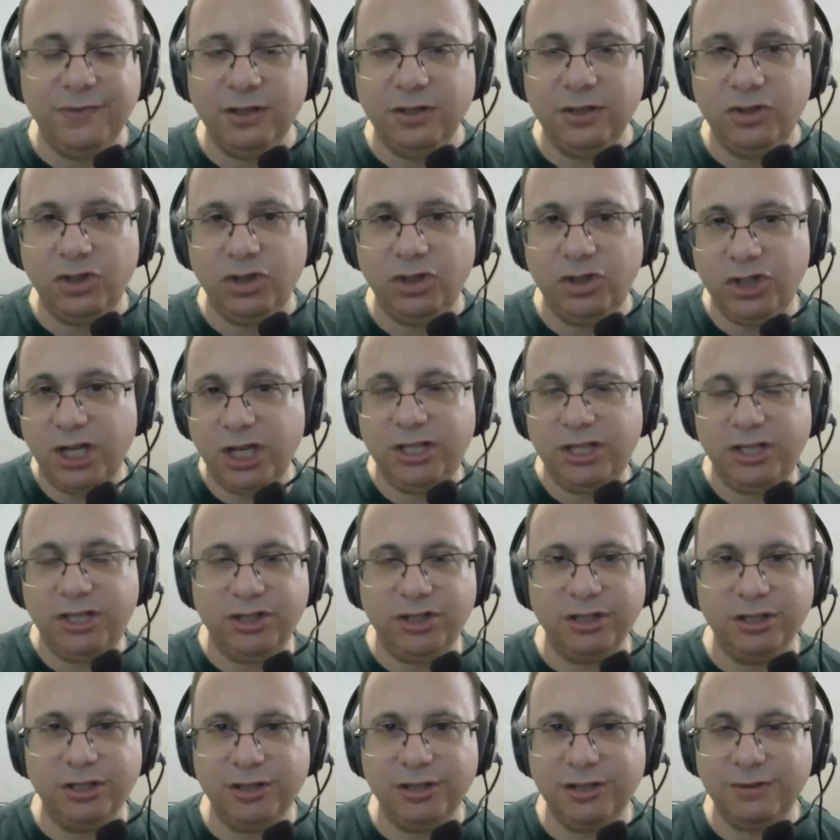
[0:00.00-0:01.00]

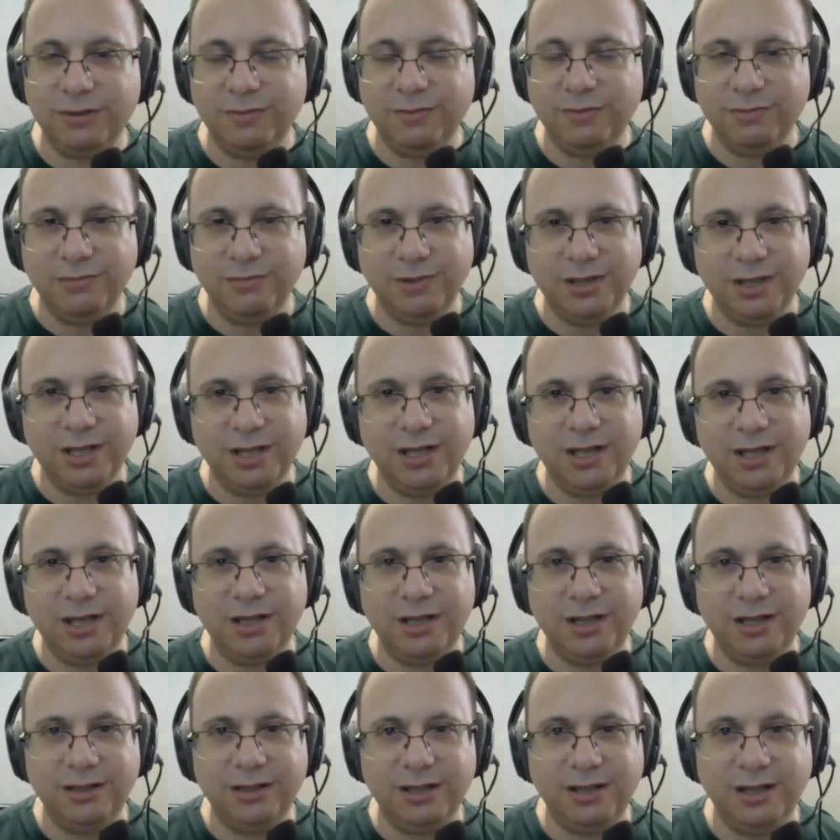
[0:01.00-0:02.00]
suggestions,
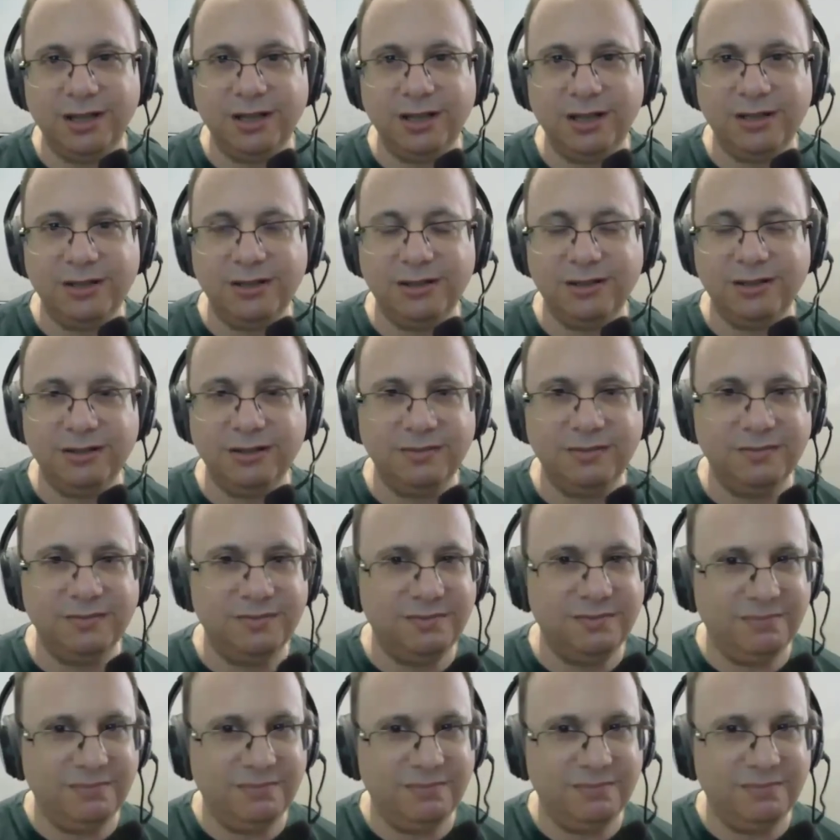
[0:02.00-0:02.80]
not as